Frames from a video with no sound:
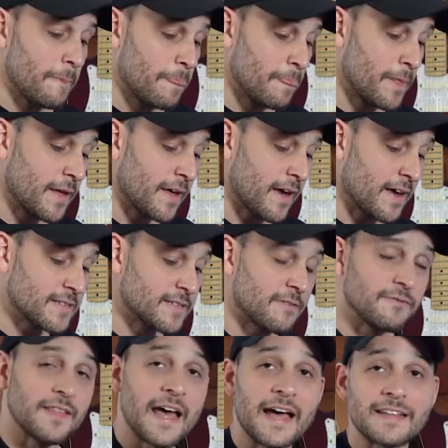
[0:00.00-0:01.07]
because
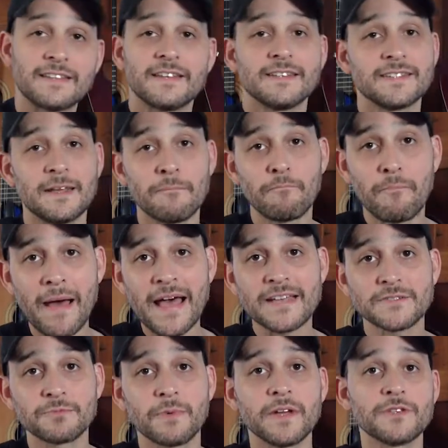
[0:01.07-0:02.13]
of that, the
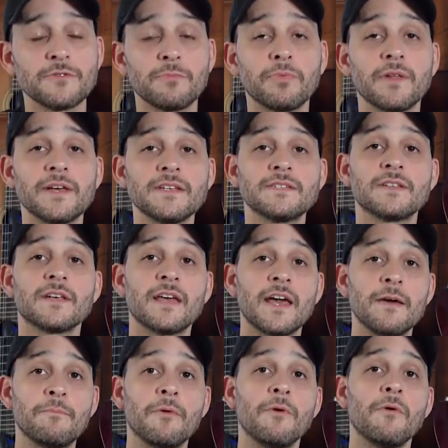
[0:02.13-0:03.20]
best way to place the
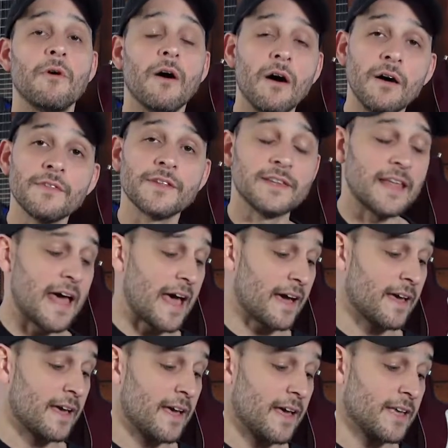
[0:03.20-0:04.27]
capo on the
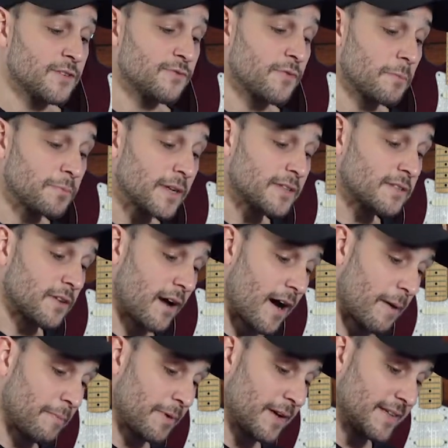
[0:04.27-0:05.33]
neck is from the
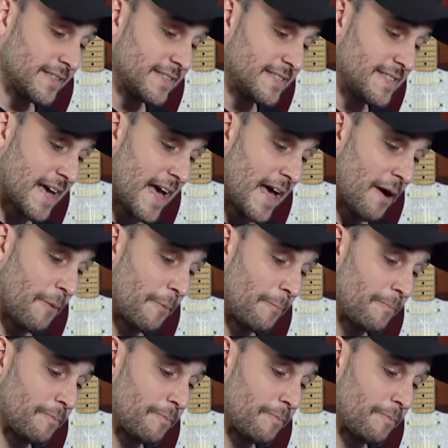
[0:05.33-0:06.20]
top down.